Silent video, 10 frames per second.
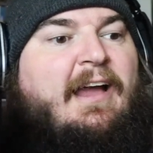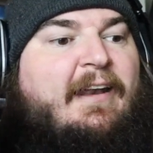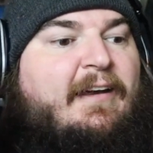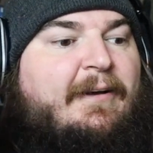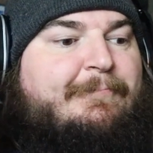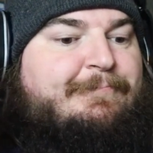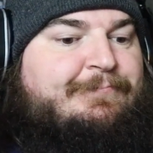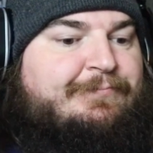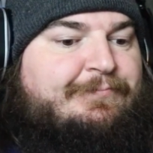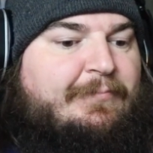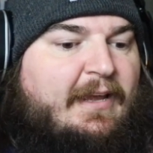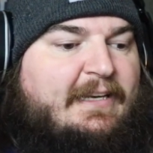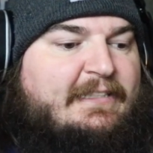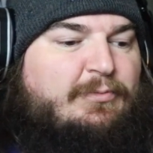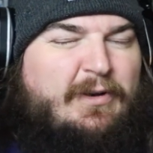it
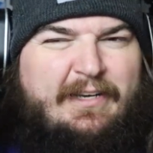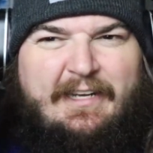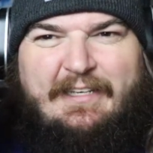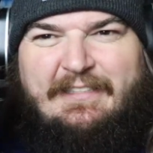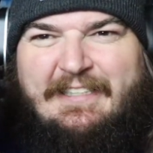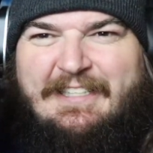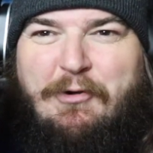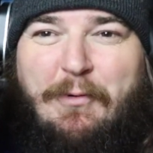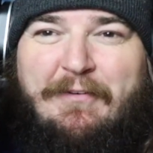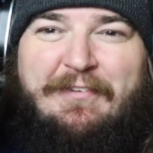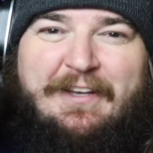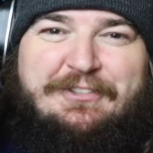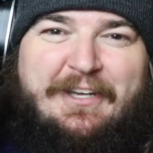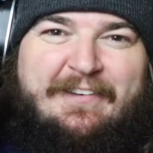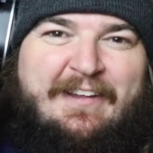is what it is. I still went
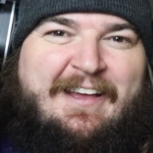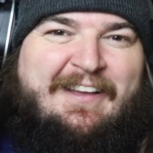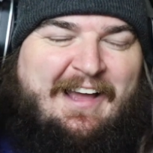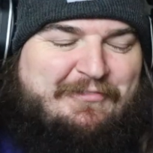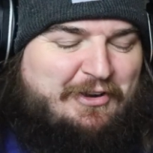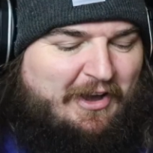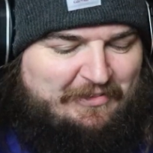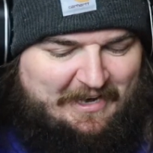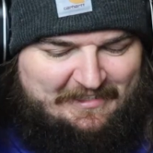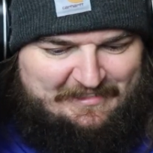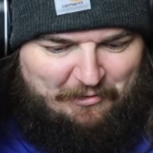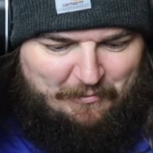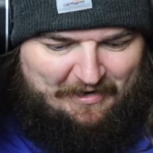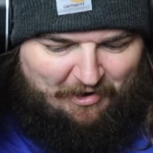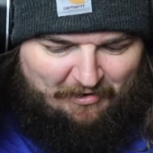fishing. After all that, I still
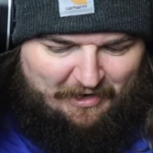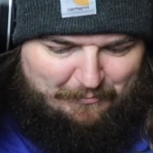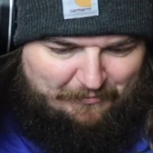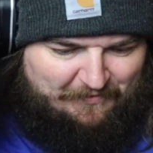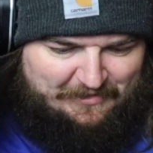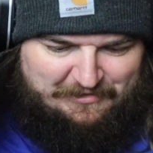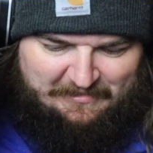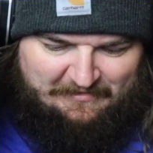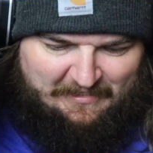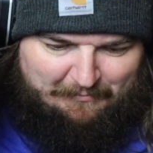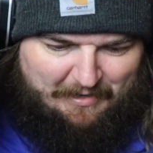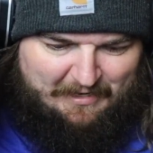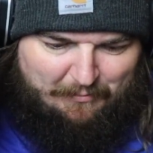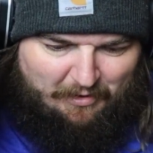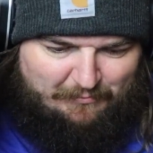went and caught a couple of fish because I was like,
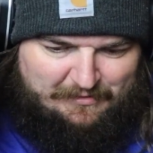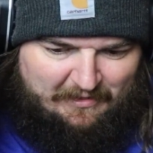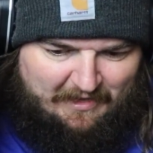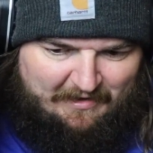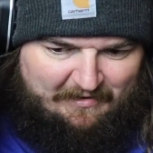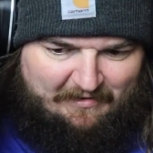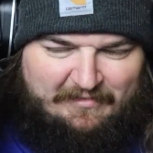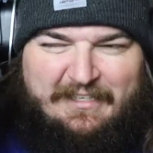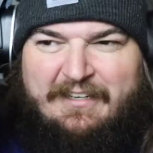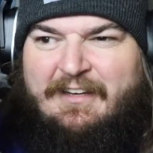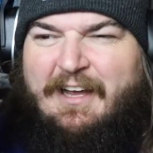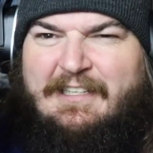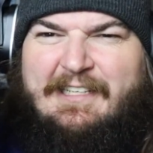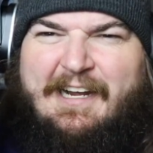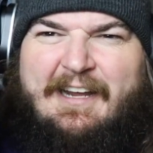man, I'm still out here.
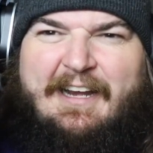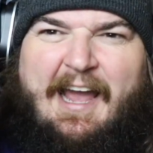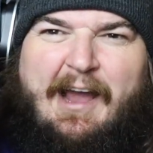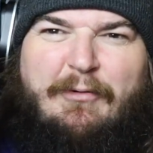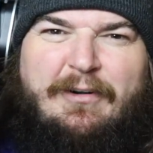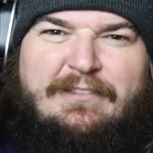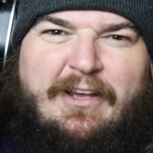I was like, I got an hour or